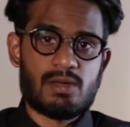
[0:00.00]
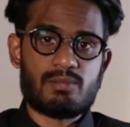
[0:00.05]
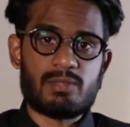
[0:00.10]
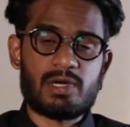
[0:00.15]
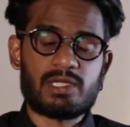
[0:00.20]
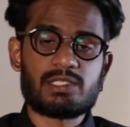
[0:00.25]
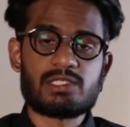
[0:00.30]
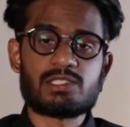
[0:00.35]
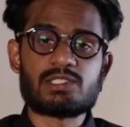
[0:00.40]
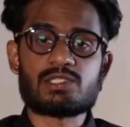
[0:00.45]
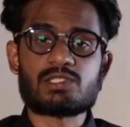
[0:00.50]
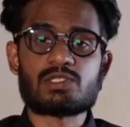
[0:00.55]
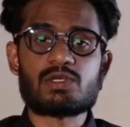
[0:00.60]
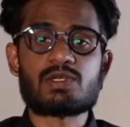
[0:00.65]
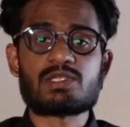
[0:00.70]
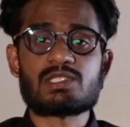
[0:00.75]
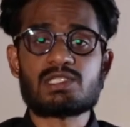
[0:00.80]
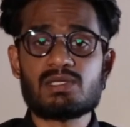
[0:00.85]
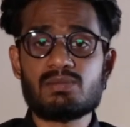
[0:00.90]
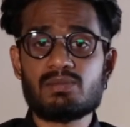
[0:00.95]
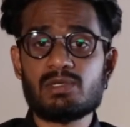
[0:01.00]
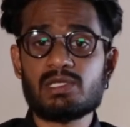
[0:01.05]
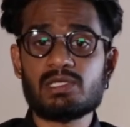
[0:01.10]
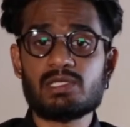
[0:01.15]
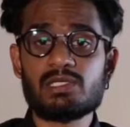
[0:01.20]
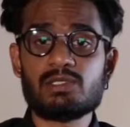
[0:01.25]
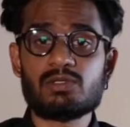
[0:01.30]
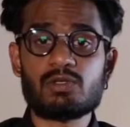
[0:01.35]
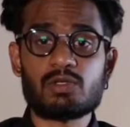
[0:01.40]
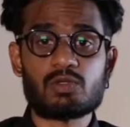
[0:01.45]
Managers are
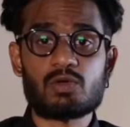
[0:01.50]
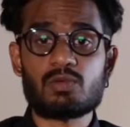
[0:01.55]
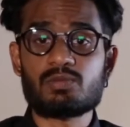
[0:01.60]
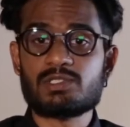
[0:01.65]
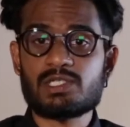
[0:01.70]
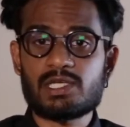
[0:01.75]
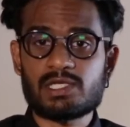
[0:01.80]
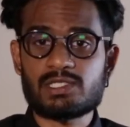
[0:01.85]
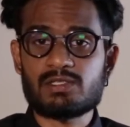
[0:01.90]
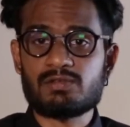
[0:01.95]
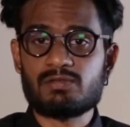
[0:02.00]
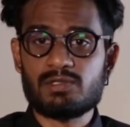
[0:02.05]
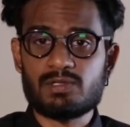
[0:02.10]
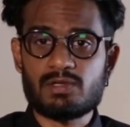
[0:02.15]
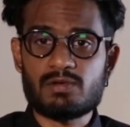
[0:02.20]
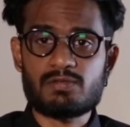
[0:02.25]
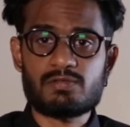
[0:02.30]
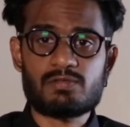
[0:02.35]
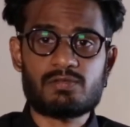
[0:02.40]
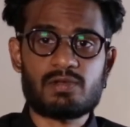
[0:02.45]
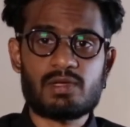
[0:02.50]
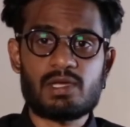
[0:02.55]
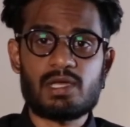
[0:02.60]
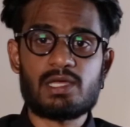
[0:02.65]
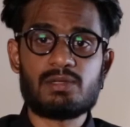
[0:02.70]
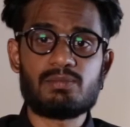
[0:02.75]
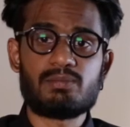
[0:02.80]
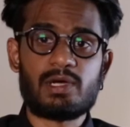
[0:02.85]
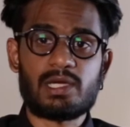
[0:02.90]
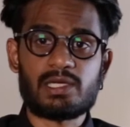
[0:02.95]
seemingly not objective enough
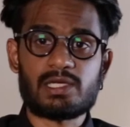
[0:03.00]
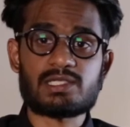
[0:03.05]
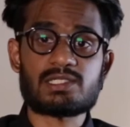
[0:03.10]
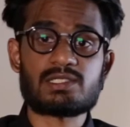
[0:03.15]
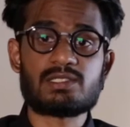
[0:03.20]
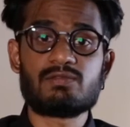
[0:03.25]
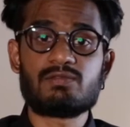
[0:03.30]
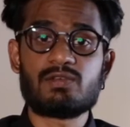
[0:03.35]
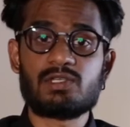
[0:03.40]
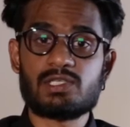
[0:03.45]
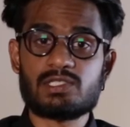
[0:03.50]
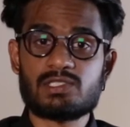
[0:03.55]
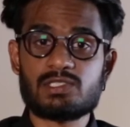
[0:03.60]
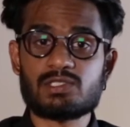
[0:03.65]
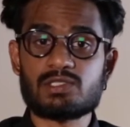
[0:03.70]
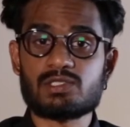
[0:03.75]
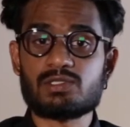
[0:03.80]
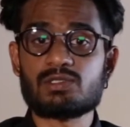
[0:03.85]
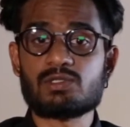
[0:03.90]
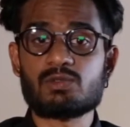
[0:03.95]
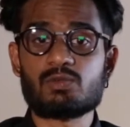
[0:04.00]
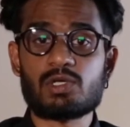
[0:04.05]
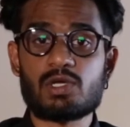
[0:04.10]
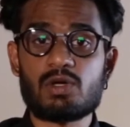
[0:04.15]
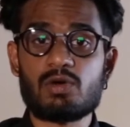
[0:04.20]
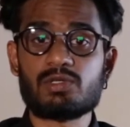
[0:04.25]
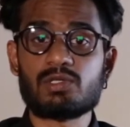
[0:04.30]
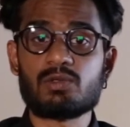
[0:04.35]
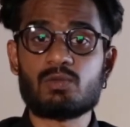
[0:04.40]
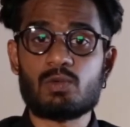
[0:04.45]
and biased in their decisions
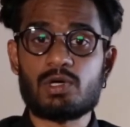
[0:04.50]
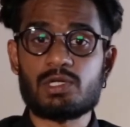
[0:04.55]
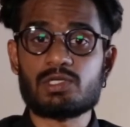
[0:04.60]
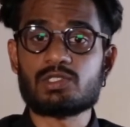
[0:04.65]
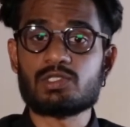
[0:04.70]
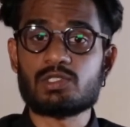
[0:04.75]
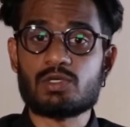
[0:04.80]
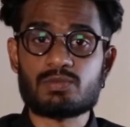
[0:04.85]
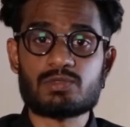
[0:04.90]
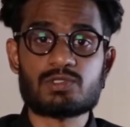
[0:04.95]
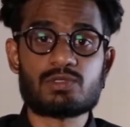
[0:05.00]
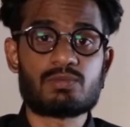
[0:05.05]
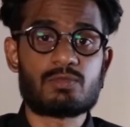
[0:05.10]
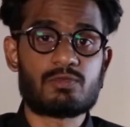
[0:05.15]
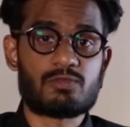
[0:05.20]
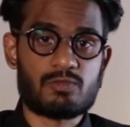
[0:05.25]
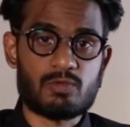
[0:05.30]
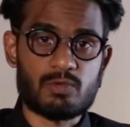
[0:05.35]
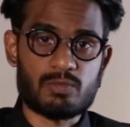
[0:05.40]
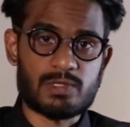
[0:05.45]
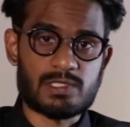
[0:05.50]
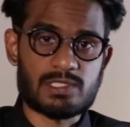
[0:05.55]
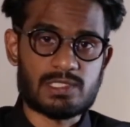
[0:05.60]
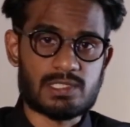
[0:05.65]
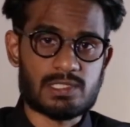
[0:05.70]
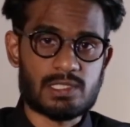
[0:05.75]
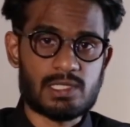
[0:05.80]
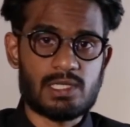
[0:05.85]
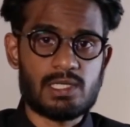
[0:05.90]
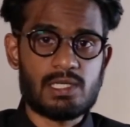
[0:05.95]
regarding one job's
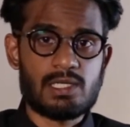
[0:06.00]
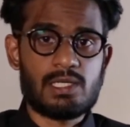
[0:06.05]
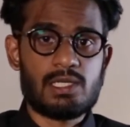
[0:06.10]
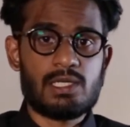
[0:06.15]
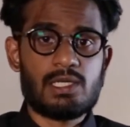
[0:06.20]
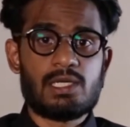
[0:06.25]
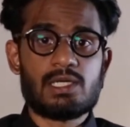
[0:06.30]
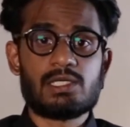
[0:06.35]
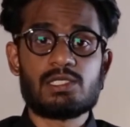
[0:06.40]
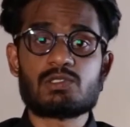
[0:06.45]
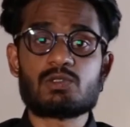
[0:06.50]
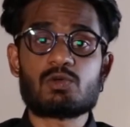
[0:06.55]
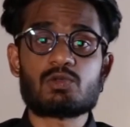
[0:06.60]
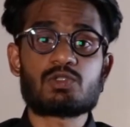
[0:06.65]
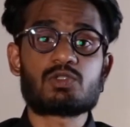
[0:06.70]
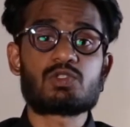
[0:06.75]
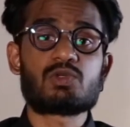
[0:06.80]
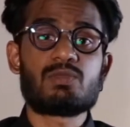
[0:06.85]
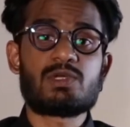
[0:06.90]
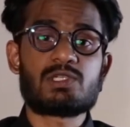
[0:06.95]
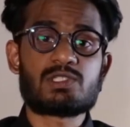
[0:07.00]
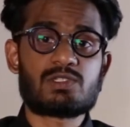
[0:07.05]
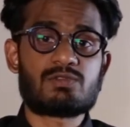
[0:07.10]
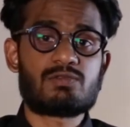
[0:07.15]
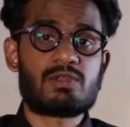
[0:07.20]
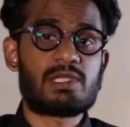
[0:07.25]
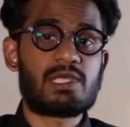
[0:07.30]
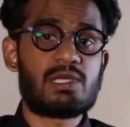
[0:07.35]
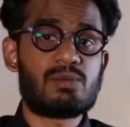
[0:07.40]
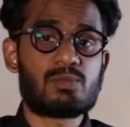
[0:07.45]
performance. It is also to mention
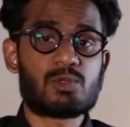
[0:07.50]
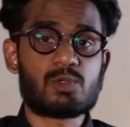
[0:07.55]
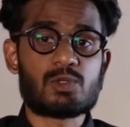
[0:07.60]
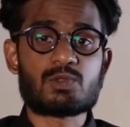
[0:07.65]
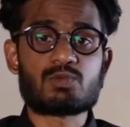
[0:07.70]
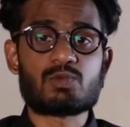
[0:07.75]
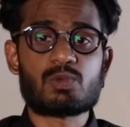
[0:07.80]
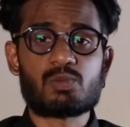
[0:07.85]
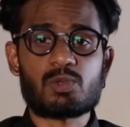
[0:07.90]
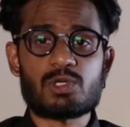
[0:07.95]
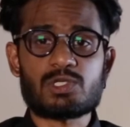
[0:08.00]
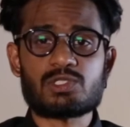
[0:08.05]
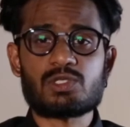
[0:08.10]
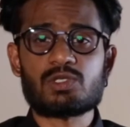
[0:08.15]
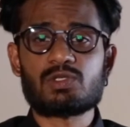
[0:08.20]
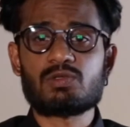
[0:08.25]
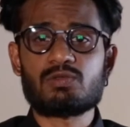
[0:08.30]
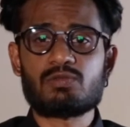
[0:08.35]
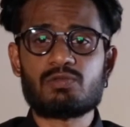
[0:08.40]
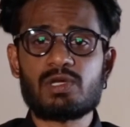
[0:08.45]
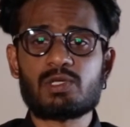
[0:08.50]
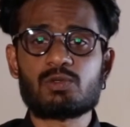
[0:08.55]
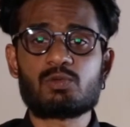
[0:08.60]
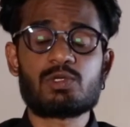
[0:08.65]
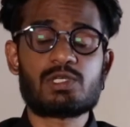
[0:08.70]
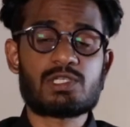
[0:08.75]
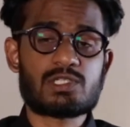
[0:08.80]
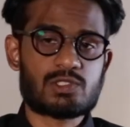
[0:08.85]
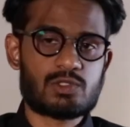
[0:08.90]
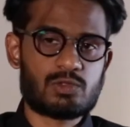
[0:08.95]
that employees were pressured to find
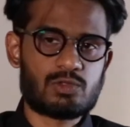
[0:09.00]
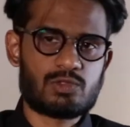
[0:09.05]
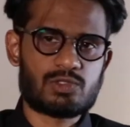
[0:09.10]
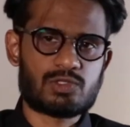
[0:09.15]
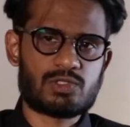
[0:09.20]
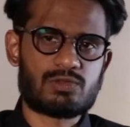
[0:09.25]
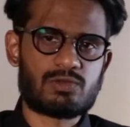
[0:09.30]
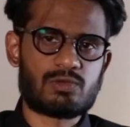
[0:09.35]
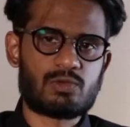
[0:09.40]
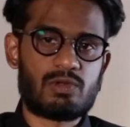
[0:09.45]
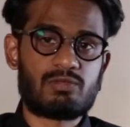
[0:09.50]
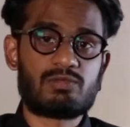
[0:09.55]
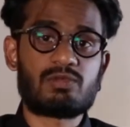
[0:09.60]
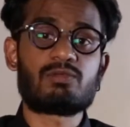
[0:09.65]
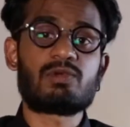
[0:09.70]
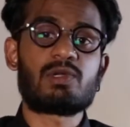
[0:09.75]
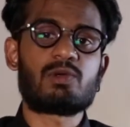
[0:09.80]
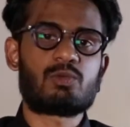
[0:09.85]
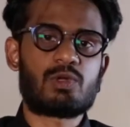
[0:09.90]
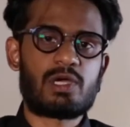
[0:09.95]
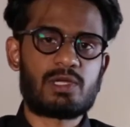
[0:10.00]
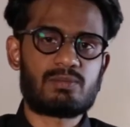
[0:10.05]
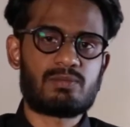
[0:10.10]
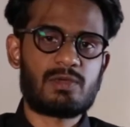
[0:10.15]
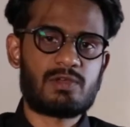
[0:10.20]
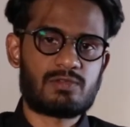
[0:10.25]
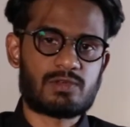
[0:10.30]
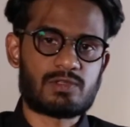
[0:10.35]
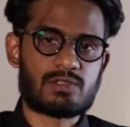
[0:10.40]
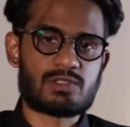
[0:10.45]
quicker solutions rather than right
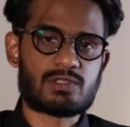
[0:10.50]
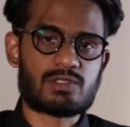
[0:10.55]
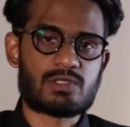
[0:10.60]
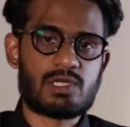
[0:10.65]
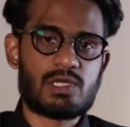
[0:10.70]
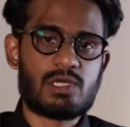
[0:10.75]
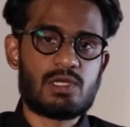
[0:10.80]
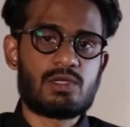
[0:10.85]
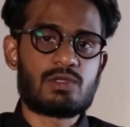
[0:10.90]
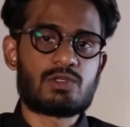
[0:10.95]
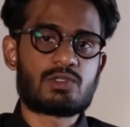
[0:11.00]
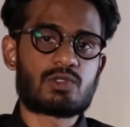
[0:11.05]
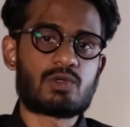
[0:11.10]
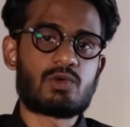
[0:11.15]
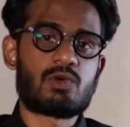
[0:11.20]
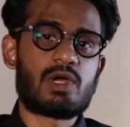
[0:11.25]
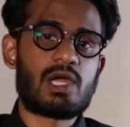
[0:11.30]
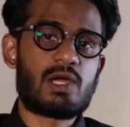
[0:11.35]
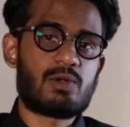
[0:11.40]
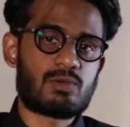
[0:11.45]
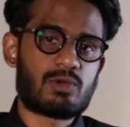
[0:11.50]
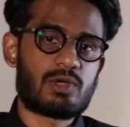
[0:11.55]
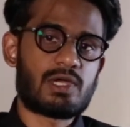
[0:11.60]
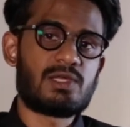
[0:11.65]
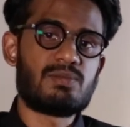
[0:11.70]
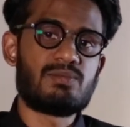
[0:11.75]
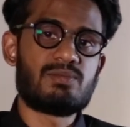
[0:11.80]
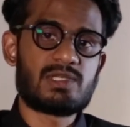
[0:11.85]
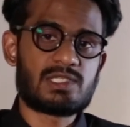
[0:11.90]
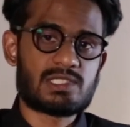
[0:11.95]
methods, so error
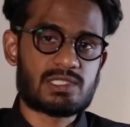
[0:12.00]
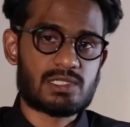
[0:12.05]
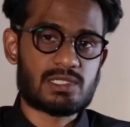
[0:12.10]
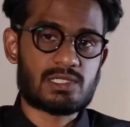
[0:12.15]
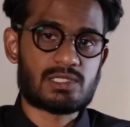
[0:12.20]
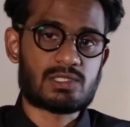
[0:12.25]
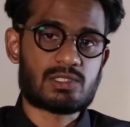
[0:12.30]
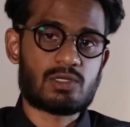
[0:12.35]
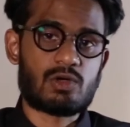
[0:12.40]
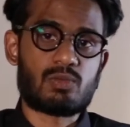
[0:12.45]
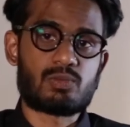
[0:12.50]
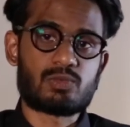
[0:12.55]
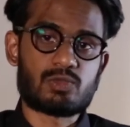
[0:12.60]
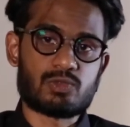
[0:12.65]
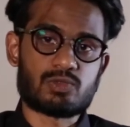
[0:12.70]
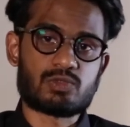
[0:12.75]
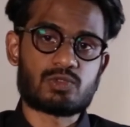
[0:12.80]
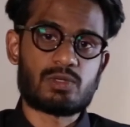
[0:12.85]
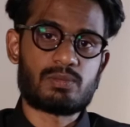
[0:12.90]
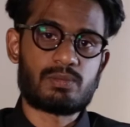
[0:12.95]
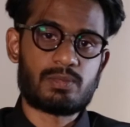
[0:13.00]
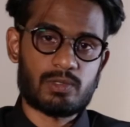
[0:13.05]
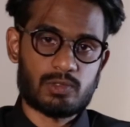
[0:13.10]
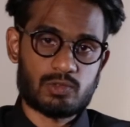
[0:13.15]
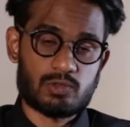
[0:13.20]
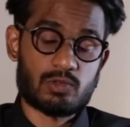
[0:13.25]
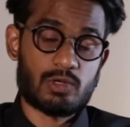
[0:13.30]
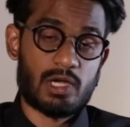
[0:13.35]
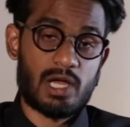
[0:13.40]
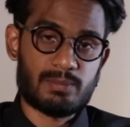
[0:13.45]
and mistakes are prone
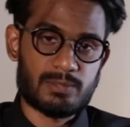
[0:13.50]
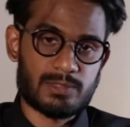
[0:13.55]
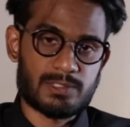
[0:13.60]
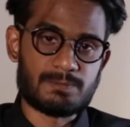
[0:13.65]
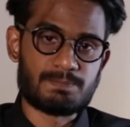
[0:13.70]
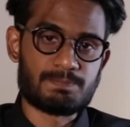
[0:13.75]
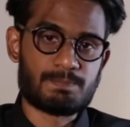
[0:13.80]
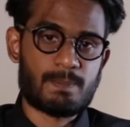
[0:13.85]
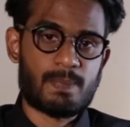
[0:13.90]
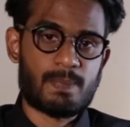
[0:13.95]
to happen.